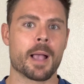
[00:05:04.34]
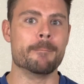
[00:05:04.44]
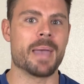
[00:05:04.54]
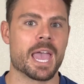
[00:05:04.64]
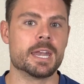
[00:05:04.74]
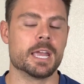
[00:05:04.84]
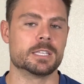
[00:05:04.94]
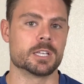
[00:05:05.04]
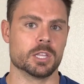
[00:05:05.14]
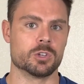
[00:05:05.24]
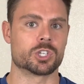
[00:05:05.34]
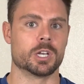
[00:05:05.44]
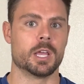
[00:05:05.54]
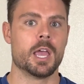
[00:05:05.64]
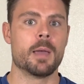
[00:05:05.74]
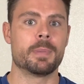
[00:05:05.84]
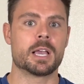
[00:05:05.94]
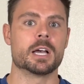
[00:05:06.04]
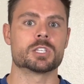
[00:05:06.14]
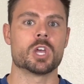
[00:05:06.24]
a Band-Aid solution
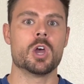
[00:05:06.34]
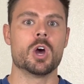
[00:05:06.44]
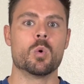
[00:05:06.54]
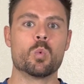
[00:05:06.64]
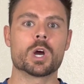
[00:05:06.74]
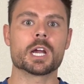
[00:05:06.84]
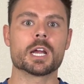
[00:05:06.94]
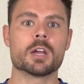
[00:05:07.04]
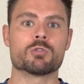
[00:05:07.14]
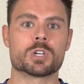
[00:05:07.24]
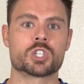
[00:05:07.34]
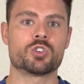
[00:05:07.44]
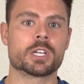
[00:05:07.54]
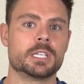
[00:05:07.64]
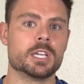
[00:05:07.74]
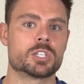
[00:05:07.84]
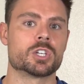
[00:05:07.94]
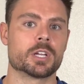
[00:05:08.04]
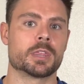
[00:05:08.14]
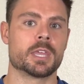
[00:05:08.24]
because we're restricting
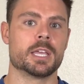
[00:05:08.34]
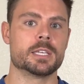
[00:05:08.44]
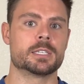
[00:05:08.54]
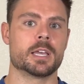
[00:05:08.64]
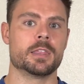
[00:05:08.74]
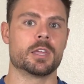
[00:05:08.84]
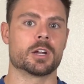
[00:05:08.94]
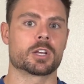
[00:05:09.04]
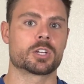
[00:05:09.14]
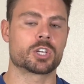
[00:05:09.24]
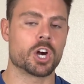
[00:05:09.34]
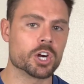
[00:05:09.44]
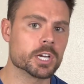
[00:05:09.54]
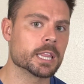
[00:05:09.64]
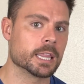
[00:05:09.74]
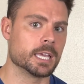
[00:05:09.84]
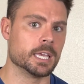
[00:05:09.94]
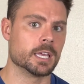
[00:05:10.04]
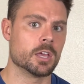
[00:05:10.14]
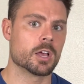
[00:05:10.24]
certain things that are
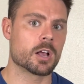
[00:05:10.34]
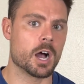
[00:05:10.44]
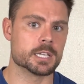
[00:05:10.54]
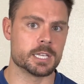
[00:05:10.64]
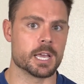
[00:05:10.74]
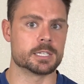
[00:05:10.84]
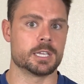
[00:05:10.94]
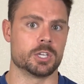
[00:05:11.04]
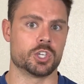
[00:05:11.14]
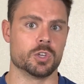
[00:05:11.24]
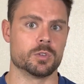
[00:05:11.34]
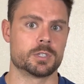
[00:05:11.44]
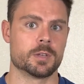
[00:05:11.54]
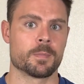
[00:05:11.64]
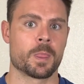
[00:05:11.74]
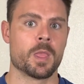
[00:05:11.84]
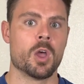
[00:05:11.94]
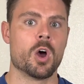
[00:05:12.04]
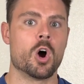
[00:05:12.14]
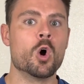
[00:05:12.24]
currently causing us issues,
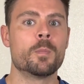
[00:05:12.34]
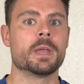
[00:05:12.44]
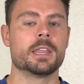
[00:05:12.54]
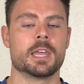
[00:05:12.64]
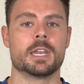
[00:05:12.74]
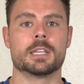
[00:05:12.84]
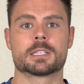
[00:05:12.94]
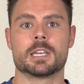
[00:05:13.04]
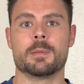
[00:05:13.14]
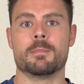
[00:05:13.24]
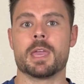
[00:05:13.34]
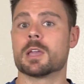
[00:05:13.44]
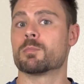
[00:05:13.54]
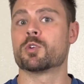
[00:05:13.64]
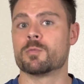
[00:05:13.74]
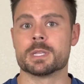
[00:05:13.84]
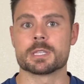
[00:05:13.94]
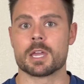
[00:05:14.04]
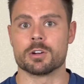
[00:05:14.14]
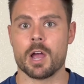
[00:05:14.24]
hoping that it's going to make improvements
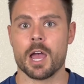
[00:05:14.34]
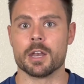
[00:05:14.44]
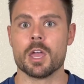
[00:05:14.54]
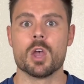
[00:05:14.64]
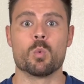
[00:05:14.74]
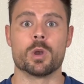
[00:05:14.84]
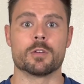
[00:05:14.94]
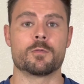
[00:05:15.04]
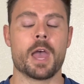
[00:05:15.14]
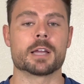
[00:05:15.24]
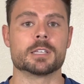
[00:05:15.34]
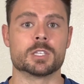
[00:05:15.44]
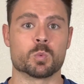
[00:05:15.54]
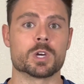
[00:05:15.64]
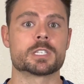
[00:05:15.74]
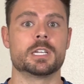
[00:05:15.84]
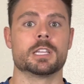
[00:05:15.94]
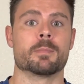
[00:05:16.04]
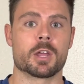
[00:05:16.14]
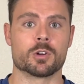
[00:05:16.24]
later on, when in fact it's worsening
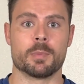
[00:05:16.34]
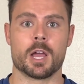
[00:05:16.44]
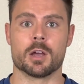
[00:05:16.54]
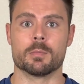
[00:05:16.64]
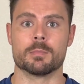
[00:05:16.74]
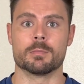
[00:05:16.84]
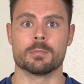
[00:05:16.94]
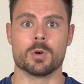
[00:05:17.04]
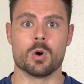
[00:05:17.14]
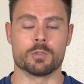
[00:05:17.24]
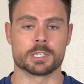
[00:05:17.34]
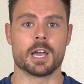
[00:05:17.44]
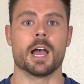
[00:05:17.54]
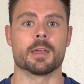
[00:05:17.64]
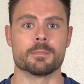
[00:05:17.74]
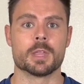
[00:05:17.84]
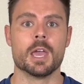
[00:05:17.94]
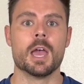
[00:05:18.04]
the microbiome over time.